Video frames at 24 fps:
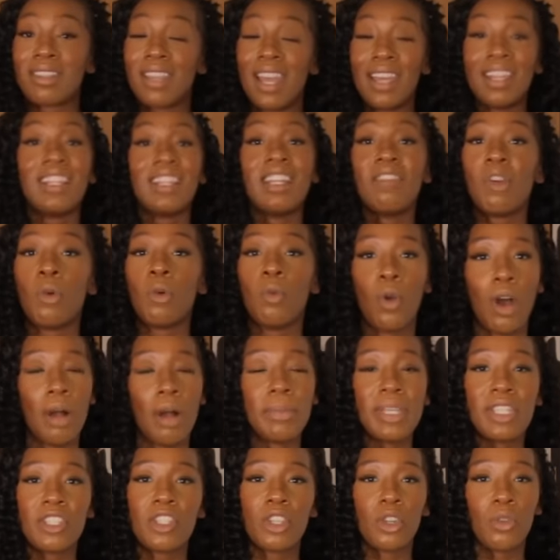They didn't even
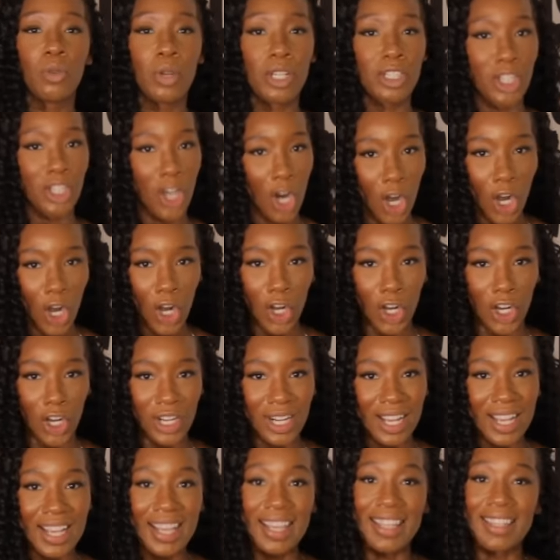want me to
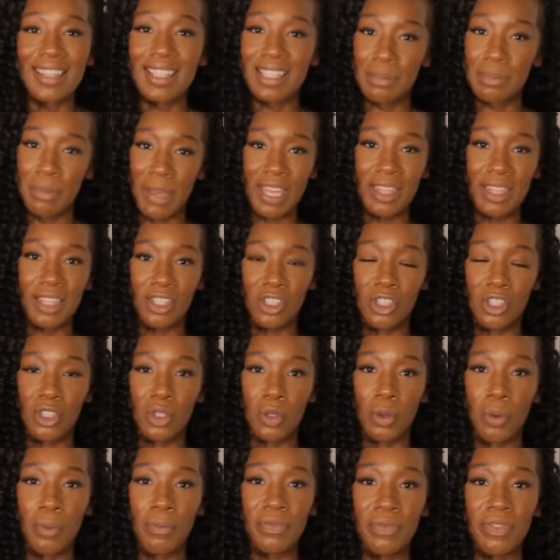return this bathing
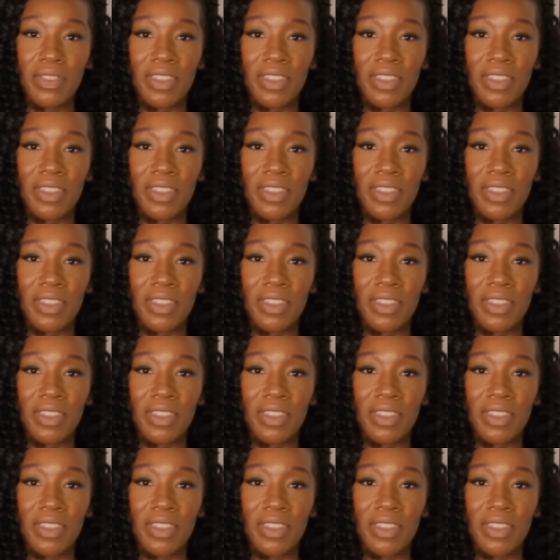suit.